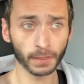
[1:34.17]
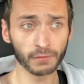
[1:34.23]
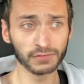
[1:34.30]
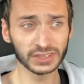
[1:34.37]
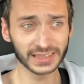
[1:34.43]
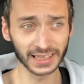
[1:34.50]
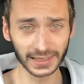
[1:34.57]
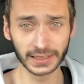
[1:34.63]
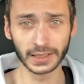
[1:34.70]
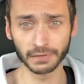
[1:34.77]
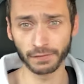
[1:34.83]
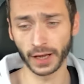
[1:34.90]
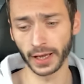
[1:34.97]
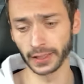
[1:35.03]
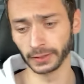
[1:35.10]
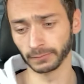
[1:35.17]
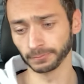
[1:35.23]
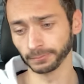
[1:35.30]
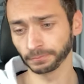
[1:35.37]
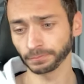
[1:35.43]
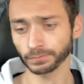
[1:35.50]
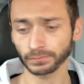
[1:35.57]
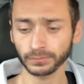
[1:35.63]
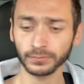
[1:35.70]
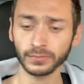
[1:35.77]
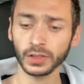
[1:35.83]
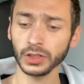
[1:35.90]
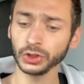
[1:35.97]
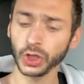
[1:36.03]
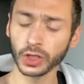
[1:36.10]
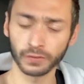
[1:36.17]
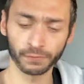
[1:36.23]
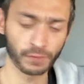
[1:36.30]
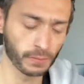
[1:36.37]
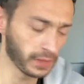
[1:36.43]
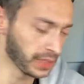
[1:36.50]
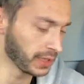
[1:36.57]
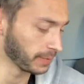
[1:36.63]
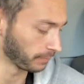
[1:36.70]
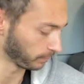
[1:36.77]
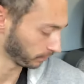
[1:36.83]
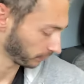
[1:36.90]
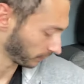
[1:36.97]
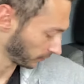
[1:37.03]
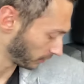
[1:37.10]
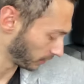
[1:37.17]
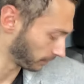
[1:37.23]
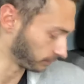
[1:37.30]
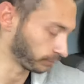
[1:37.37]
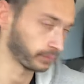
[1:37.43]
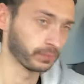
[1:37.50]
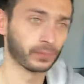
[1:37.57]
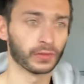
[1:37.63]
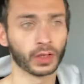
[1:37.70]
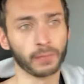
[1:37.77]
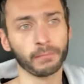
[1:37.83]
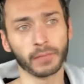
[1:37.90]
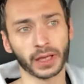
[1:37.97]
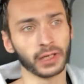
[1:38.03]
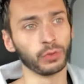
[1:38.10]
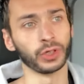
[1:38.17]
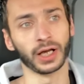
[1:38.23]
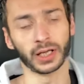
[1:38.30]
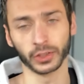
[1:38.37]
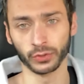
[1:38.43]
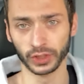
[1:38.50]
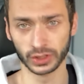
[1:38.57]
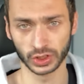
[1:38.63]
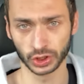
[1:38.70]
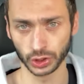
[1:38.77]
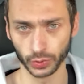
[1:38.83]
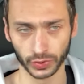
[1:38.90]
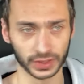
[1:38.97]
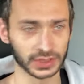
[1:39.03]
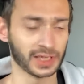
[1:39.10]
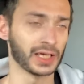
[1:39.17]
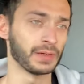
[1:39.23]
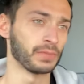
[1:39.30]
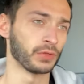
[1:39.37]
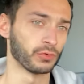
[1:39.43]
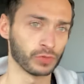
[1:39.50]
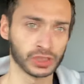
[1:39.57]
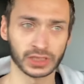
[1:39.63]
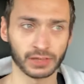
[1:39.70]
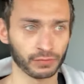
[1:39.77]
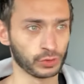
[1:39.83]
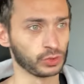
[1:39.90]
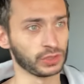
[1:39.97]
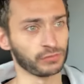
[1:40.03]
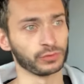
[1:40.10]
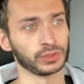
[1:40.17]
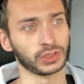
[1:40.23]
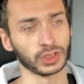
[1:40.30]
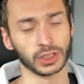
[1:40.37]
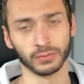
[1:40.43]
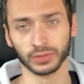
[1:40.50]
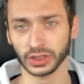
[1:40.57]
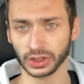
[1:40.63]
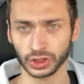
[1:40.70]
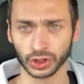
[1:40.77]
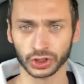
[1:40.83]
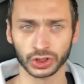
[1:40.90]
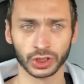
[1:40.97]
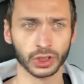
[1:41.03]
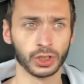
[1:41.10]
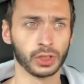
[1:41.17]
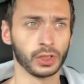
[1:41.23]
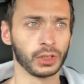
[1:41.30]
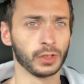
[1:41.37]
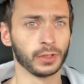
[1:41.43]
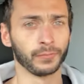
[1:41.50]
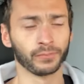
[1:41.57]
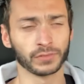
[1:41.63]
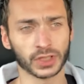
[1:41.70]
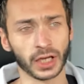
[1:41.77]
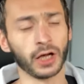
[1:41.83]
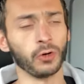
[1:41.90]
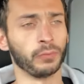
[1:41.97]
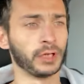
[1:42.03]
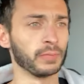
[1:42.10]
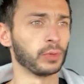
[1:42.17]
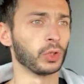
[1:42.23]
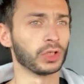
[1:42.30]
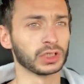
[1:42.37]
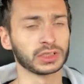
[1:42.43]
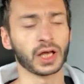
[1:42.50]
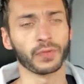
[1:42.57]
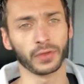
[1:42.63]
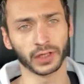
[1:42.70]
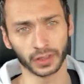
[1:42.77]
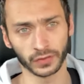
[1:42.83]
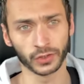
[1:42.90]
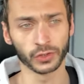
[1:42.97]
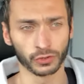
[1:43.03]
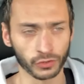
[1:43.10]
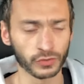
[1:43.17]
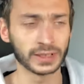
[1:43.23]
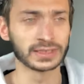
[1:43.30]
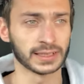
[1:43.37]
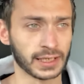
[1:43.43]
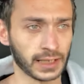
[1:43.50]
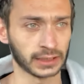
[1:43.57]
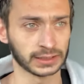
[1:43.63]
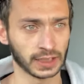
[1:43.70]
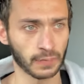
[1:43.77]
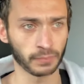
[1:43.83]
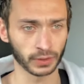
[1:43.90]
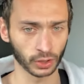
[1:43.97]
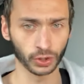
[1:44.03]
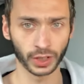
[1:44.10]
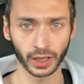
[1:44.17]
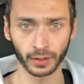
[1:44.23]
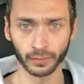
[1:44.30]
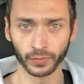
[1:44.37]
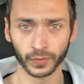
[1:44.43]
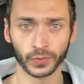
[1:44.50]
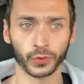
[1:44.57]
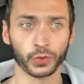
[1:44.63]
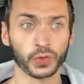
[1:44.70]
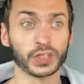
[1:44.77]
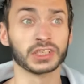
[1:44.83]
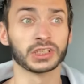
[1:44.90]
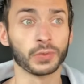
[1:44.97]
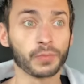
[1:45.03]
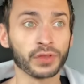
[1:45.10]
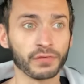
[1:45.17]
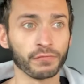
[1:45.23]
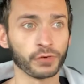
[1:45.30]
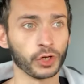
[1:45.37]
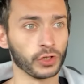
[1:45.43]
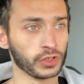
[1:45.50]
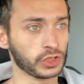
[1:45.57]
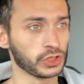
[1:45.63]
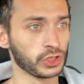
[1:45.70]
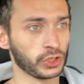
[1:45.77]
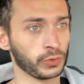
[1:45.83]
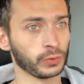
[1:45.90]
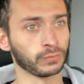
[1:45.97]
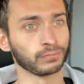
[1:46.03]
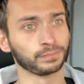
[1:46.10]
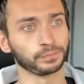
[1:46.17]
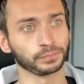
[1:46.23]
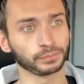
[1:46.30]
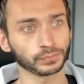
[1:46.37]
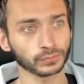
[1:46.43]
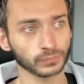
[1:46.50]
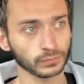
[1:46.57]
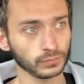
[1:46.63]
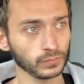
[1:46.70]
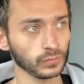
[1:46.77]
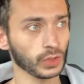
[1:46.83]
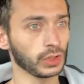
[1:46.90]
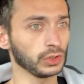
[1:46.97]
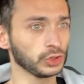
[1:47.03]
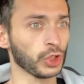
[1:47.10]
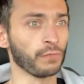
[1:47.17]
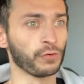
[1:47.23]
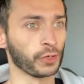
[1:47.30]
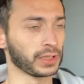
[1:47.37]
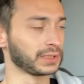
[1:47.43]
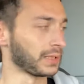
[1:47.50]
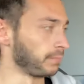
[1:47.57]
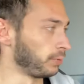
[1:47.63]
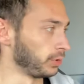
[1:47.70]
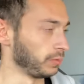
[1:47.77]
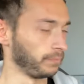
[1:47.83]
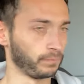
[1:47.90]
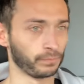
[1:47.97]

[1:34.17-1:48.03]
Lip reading: Solidifying. So for me, many would argue these are two in the same. The reason I've used different terms is just to help people understand that there is a next step beyond that. There is something further to do. So for example,